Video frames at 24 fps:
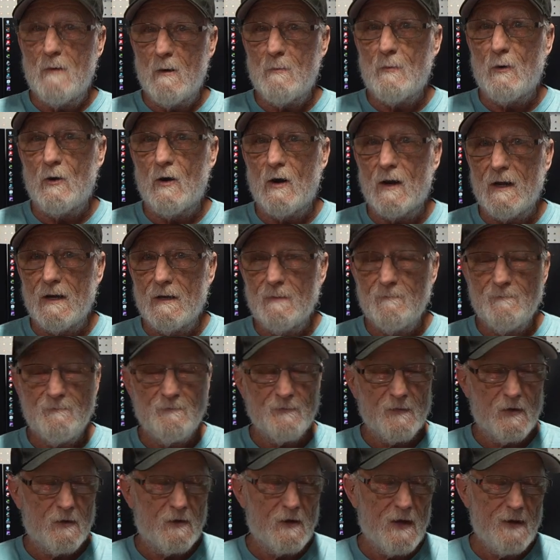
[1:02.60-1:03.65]
up early.
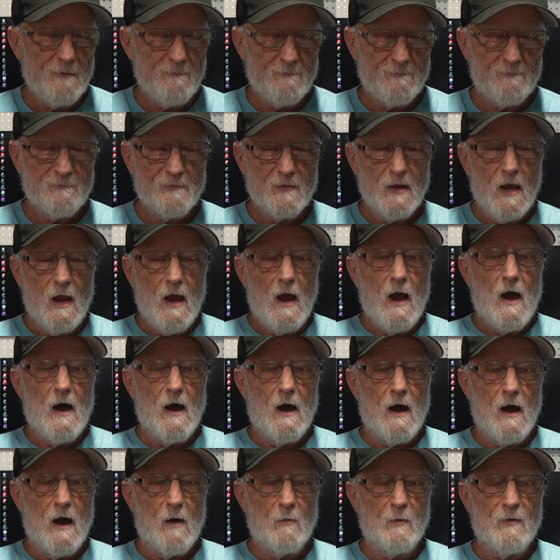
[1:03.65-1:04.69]
Okay?
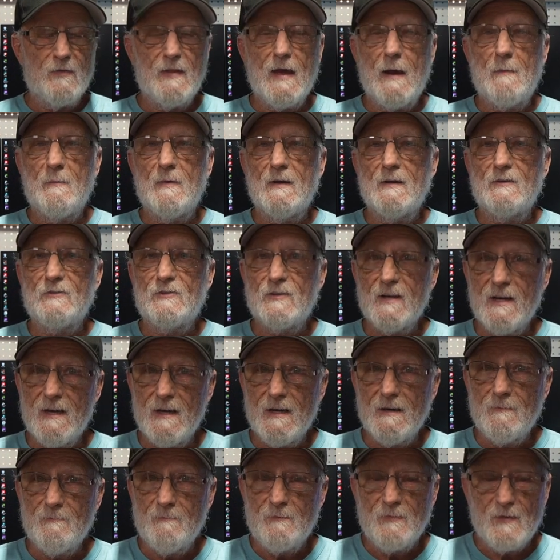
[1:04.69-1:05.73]
With that being
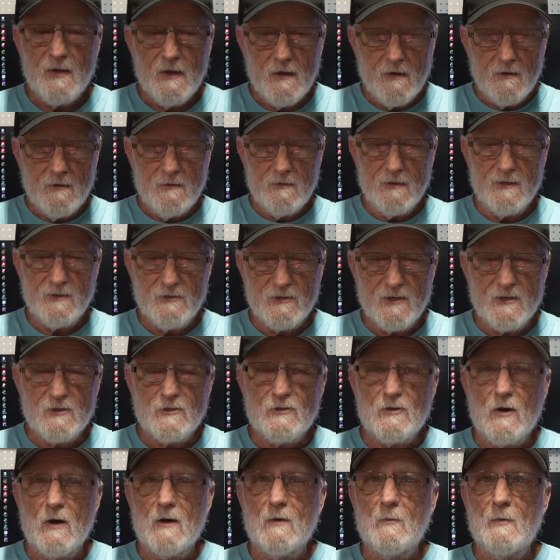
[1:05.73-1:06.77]
said, let's get
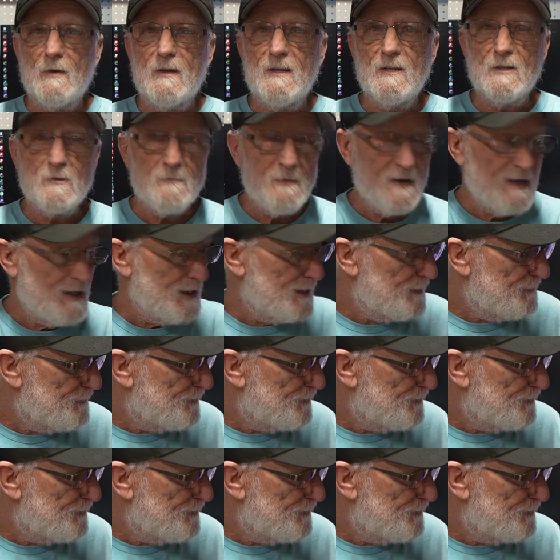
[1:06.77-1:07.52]
started with this Mini.